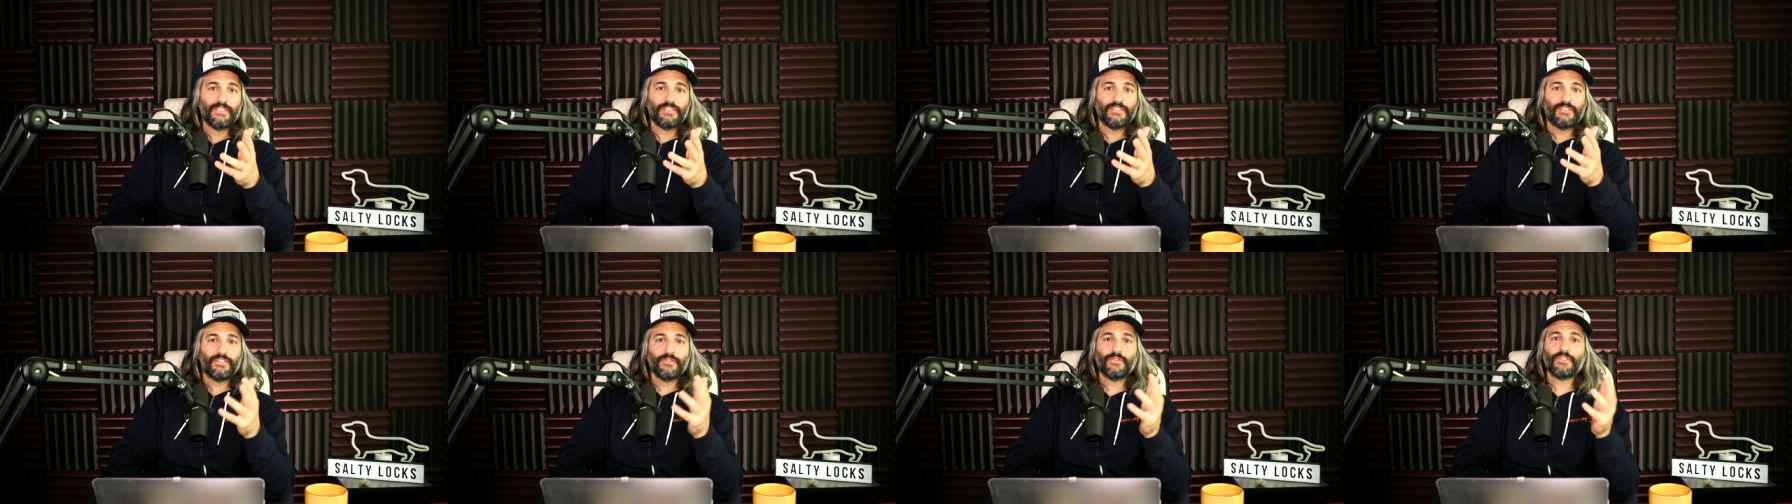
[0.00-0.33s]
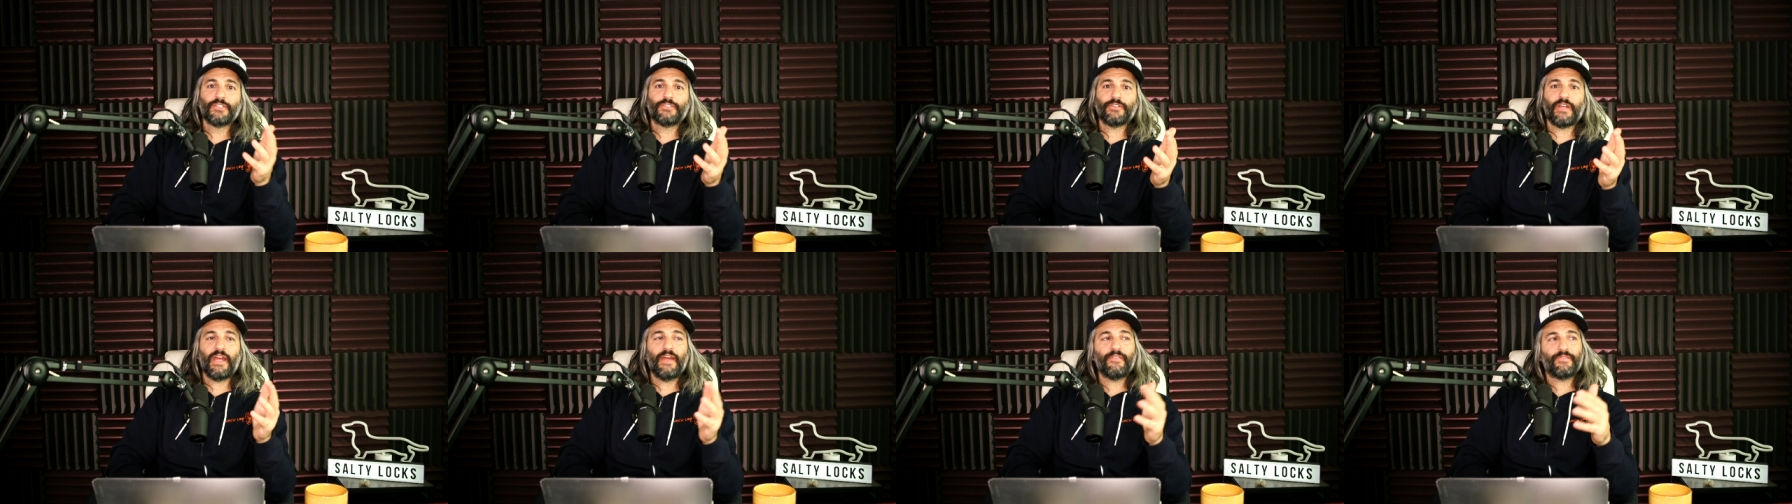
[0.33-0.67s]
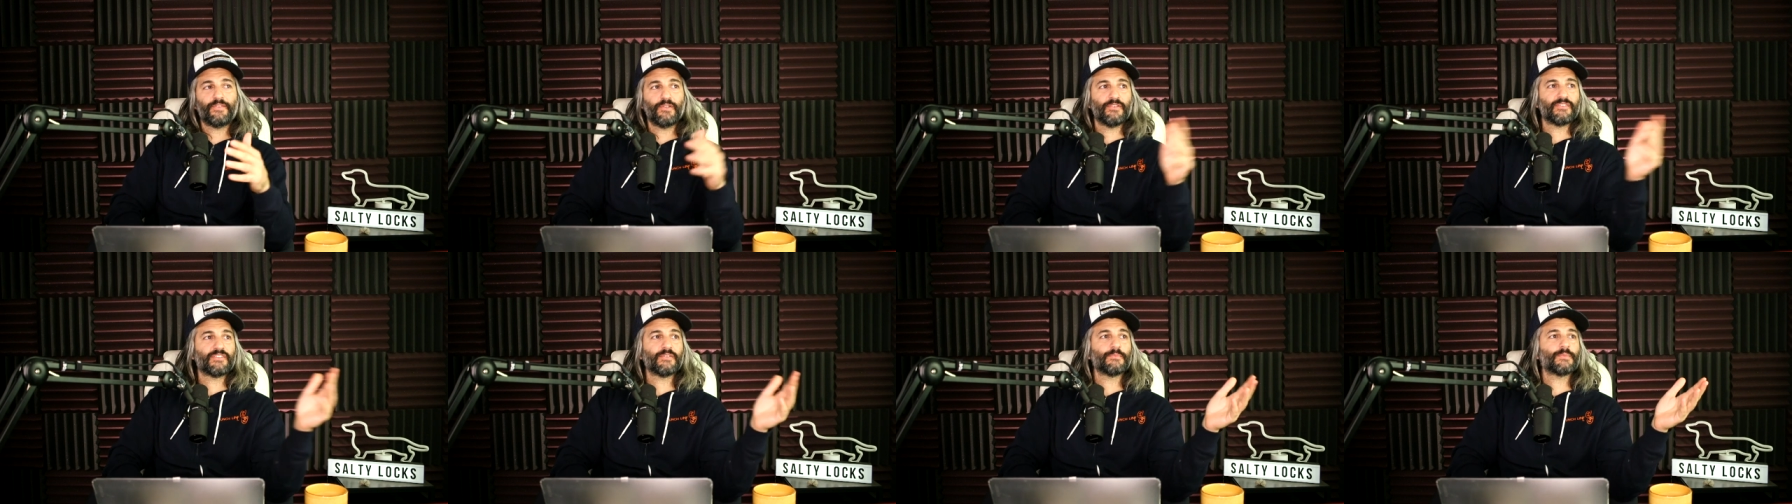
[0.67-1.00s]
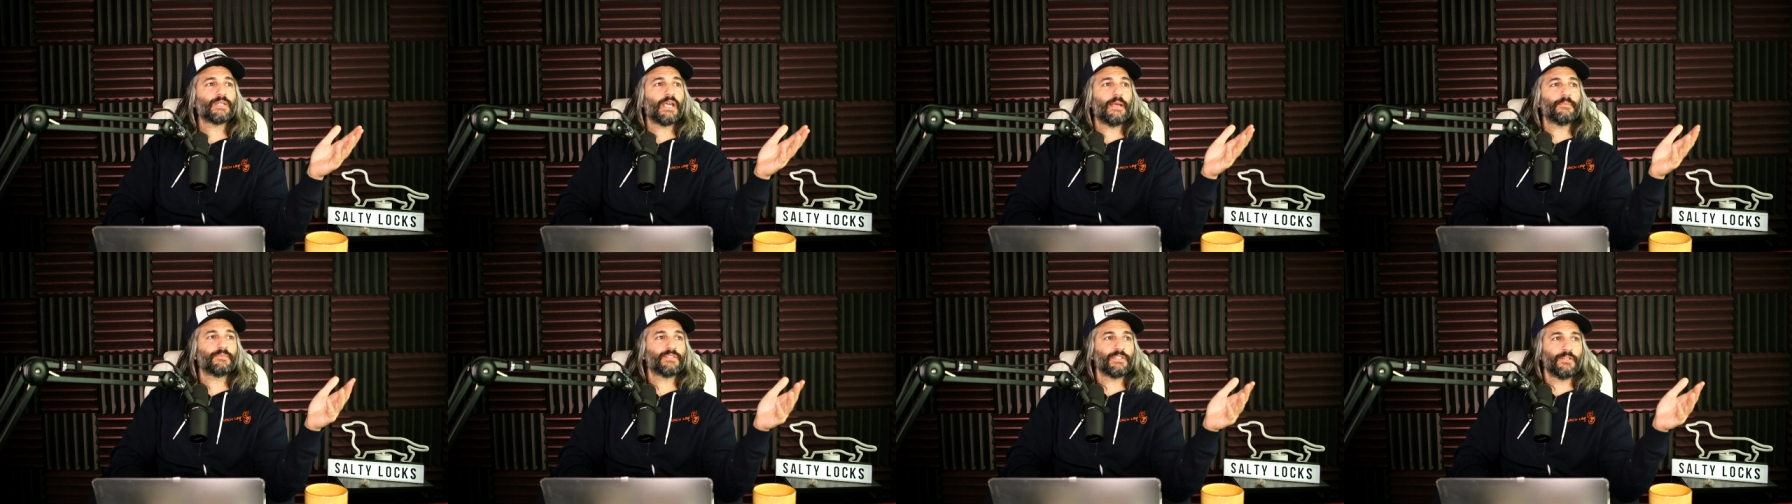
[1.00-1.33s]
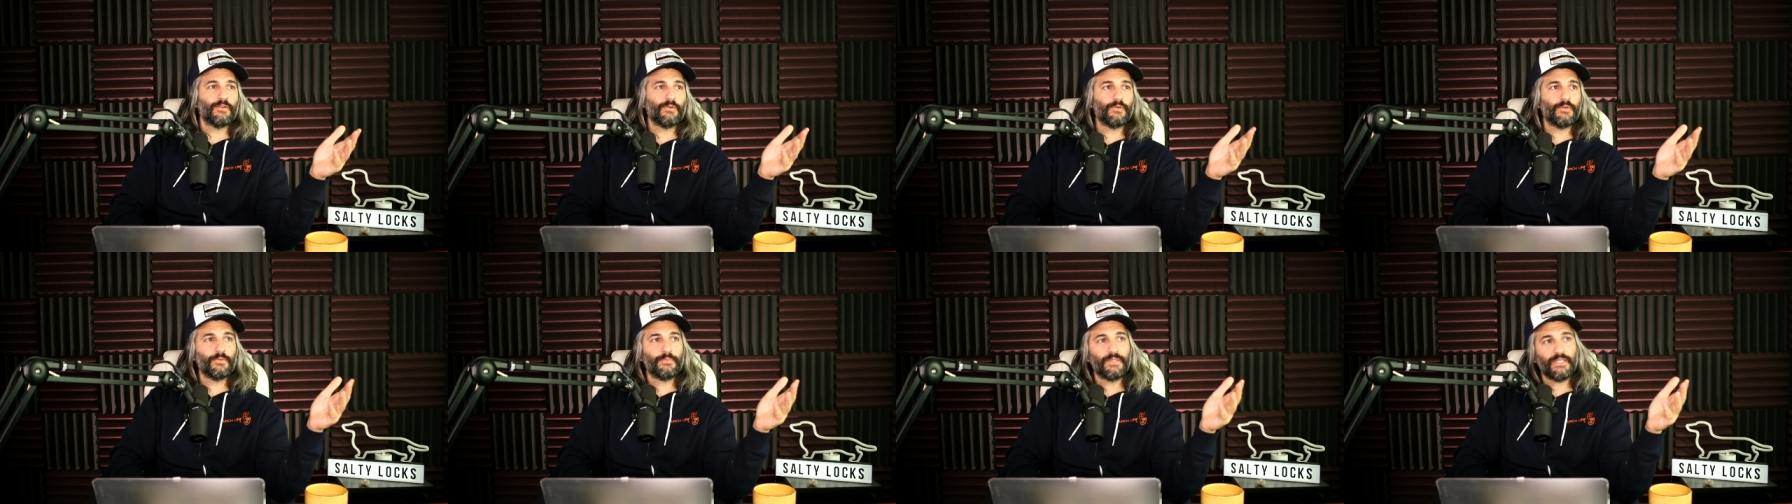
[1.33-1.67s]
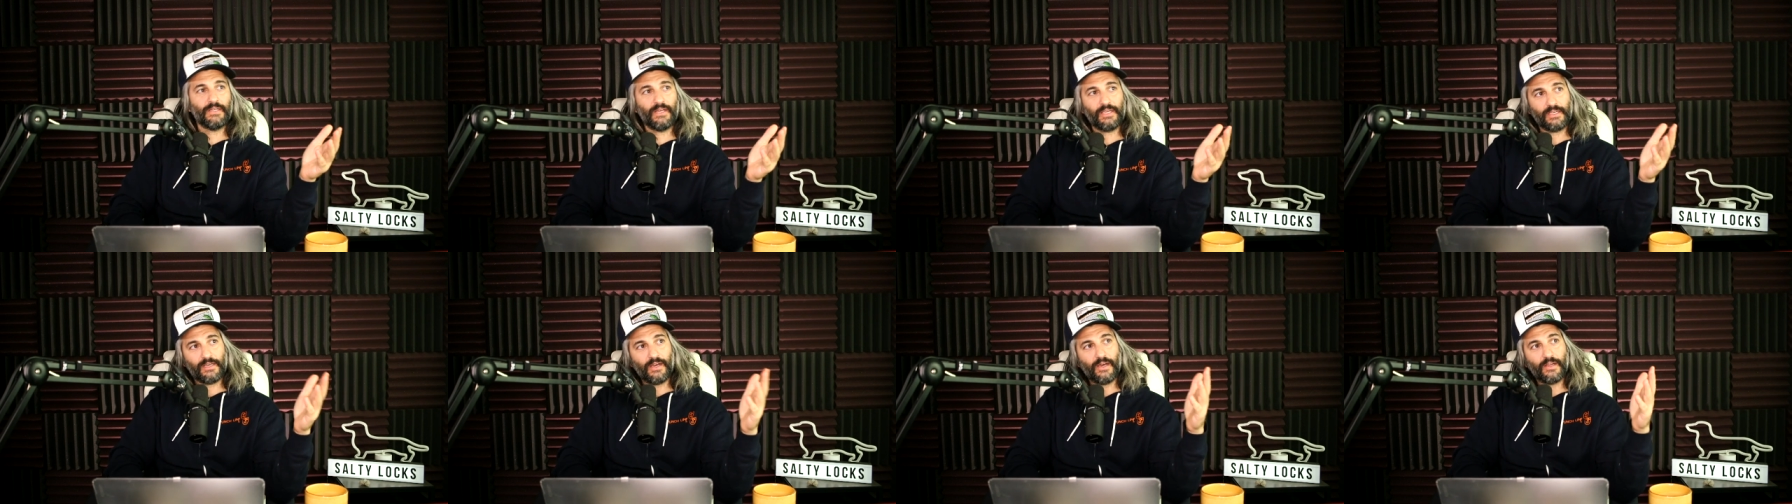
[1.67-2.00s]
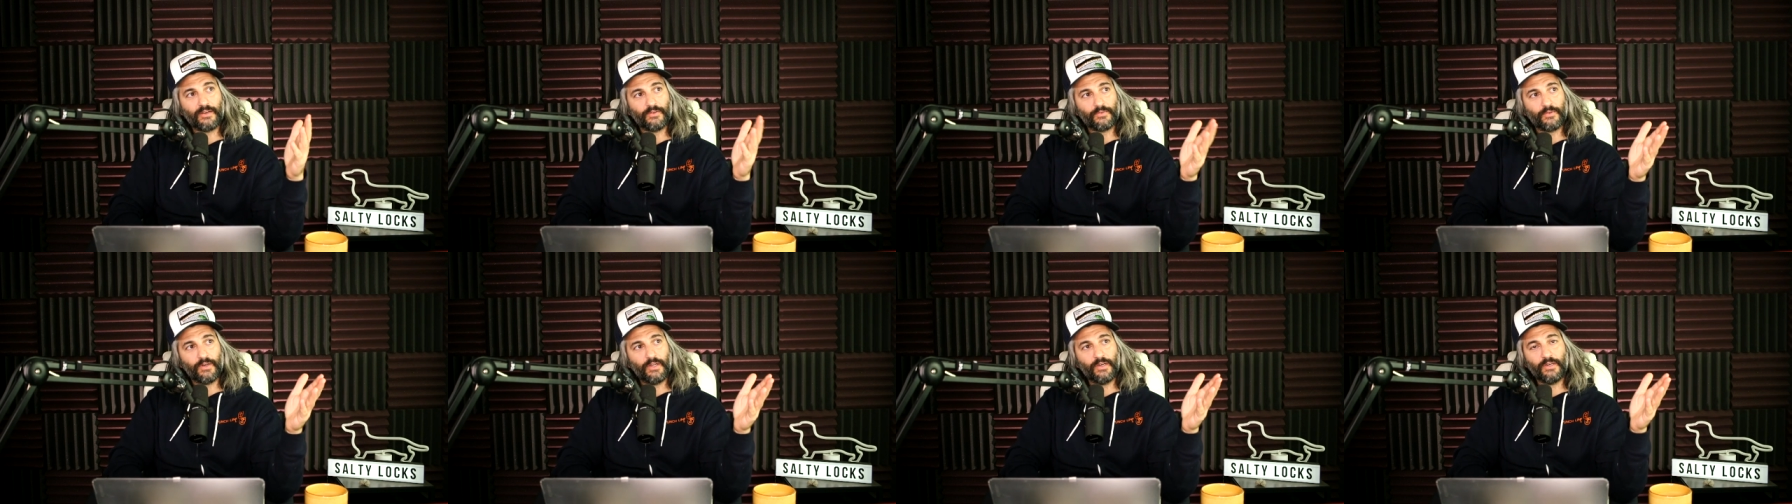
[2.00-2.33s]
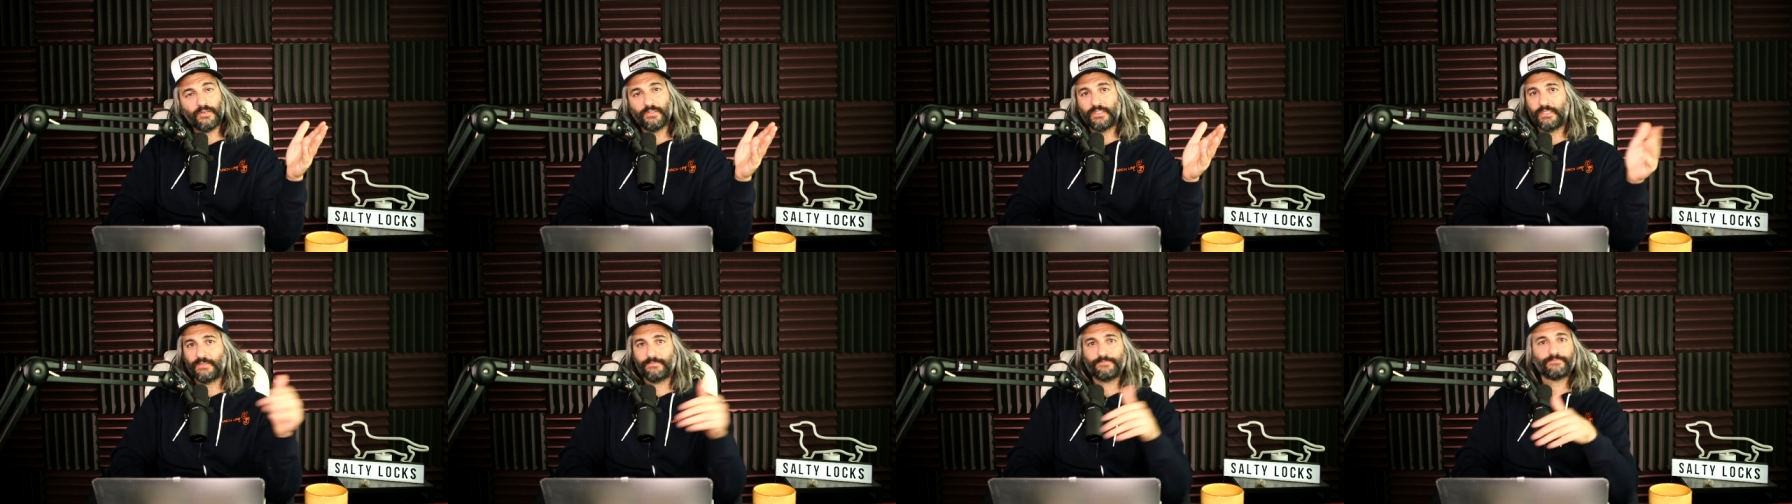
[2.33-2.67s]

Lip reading: to a drive-thru. Sometimes, we'll be like on the road.